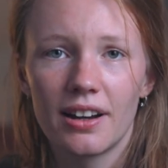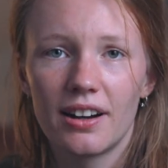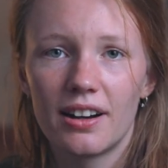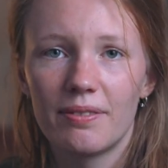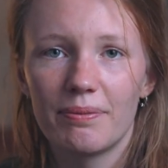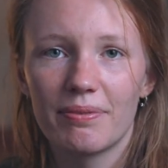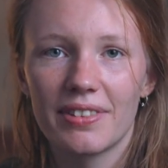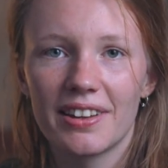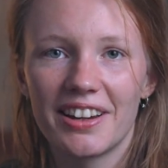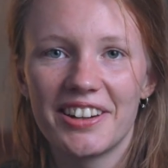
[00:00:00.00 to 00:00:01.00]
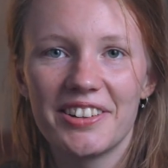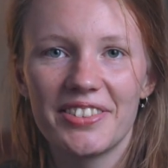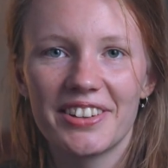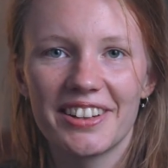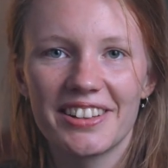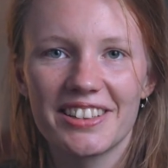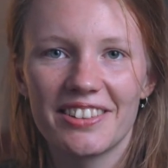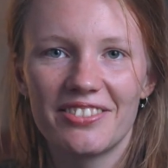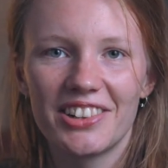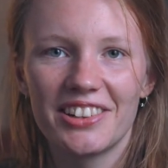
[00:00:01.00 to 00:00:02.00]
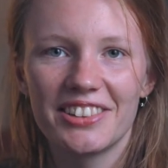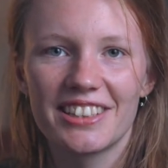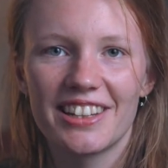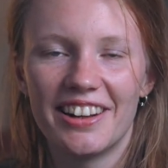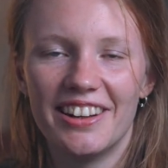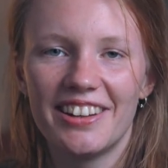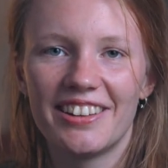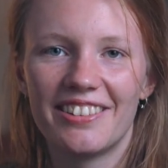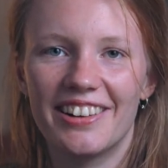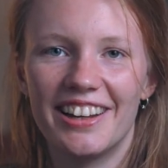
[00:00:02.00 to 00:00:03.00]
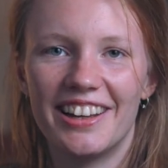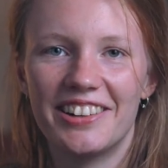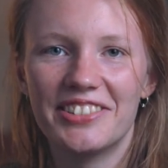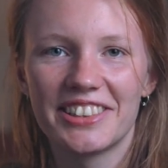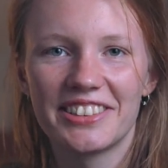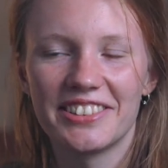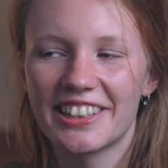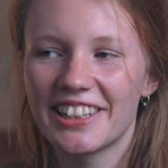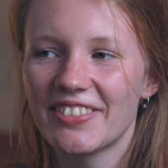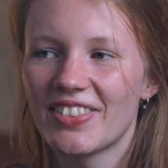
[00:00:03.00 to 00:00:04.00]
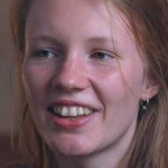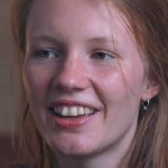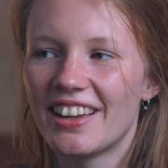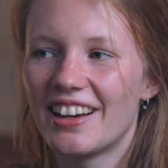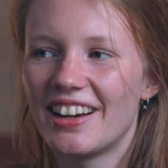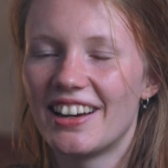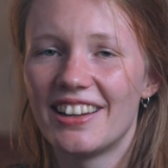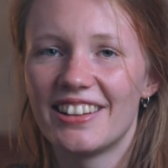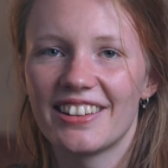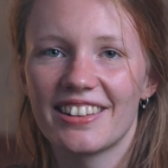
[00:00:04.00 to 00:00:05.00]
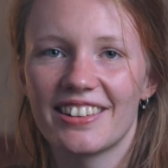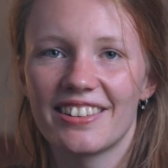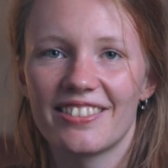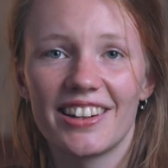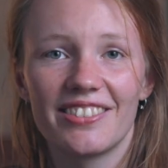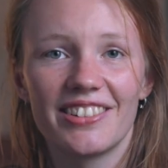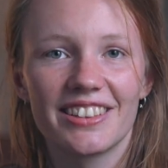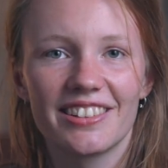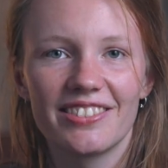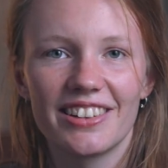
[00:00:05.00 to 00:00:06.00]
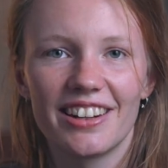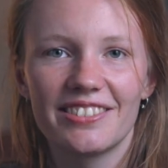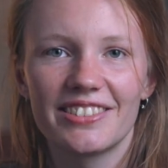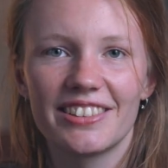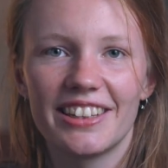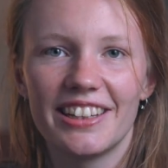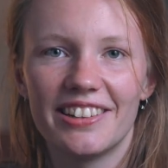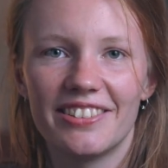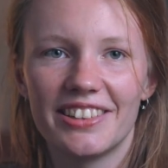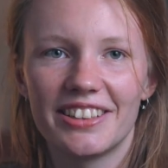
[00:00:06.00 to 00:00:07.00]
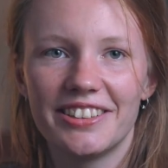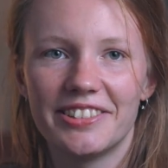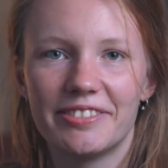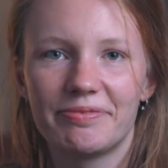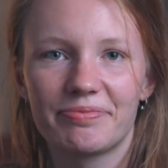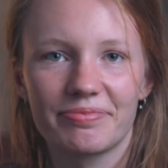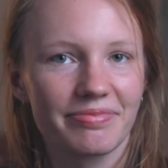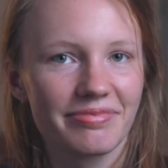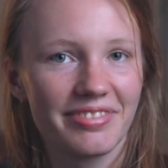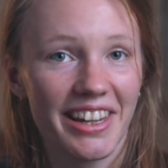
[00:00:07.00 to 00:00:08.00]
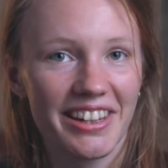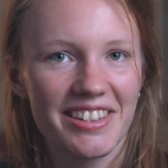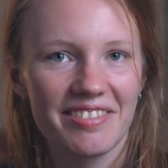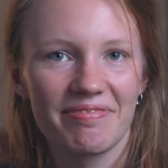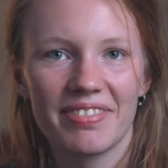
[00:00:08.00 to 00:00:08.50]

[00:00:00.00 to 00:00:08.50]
I hope you got some rows done while I was talking, and well, would love to hear what you knit,